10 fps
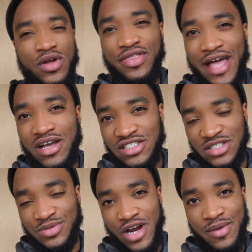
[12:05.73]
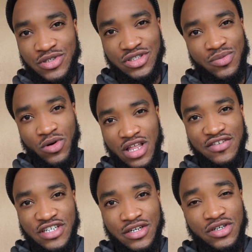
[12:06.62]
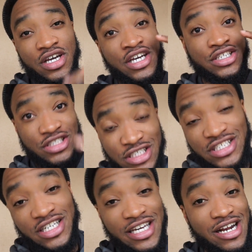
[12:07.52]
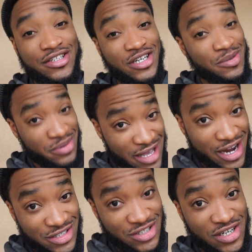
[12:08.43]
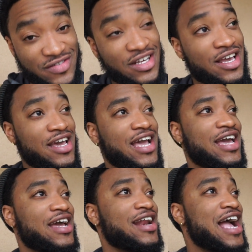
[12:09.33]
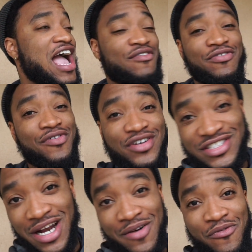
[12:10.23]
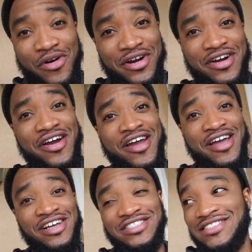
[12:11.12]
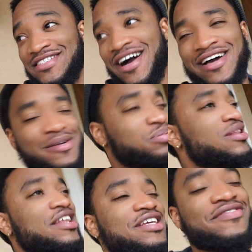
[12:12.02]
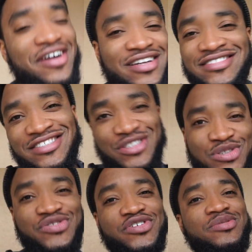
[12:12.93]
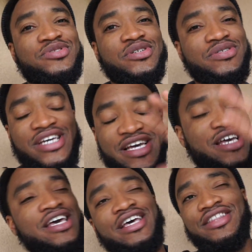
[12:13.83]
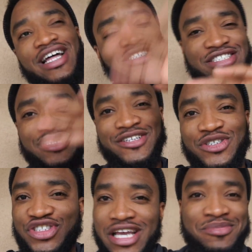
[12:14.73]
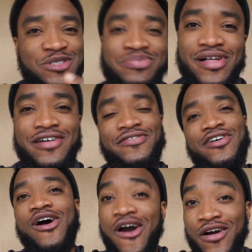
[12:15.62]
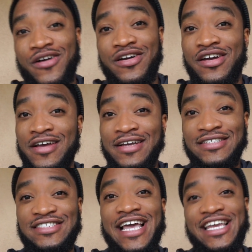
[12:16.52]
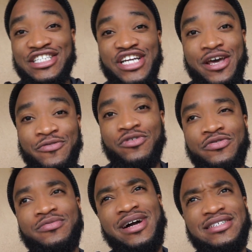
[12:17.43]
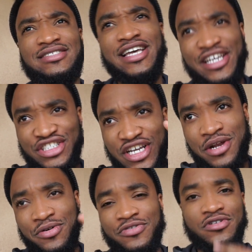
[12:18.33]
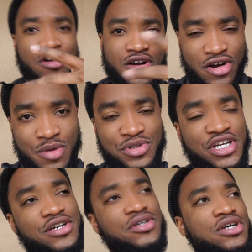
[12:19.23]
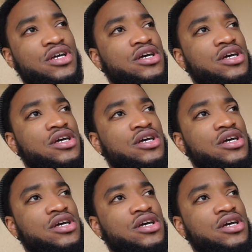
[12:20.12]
1,000 subscribers on the MoreLyfe channel, she's gonna get out there and play airsoft. And I have a full setup for her. She's got plenty of guns to choose from. So yeah, that's just a little shameless plug for our second channel, for my second channel, for our couple channel,